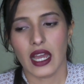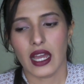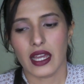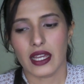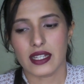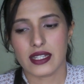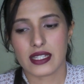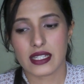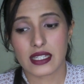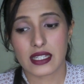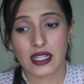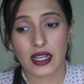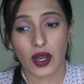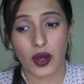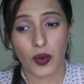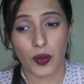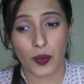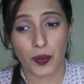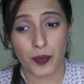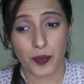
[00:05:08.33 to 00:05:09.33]

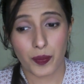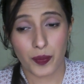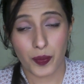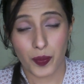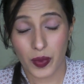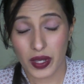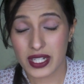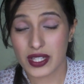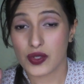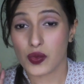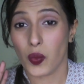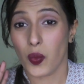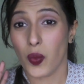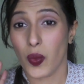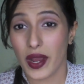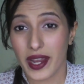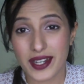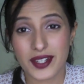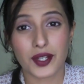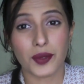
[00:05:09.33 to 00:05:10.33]
It's
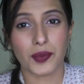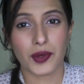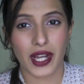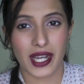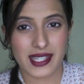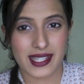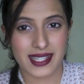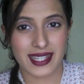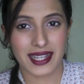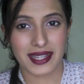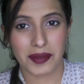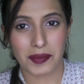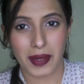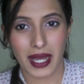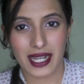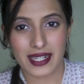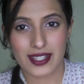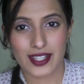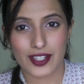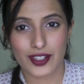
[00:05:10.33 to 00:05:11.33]
way too pricey at the
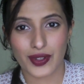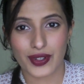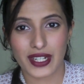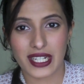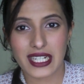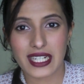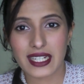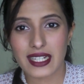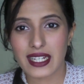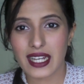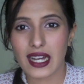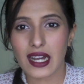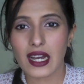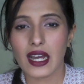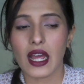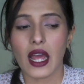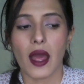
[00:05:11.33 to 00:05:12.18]
Mac store in India,